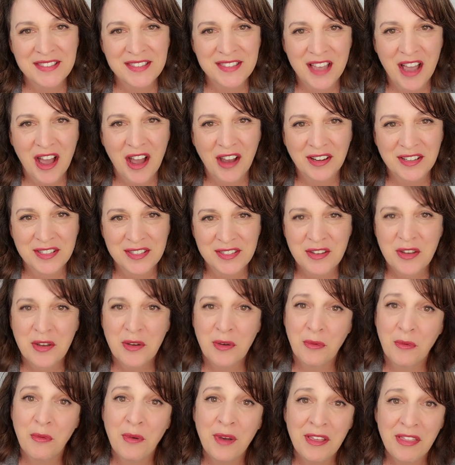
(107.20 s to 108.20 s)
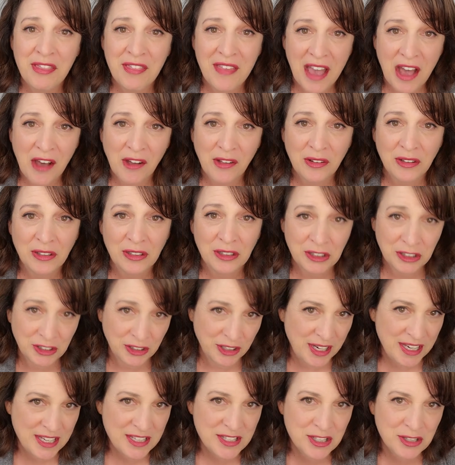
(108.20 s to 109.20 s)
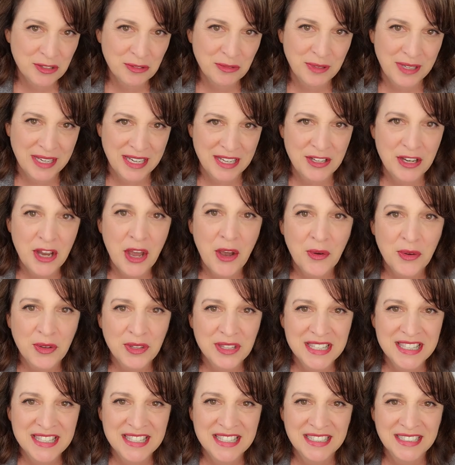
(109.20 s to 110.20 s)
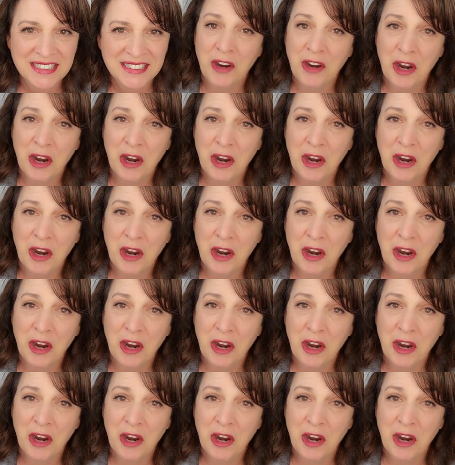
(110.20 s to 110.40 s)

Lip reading: songs without learning to read notes.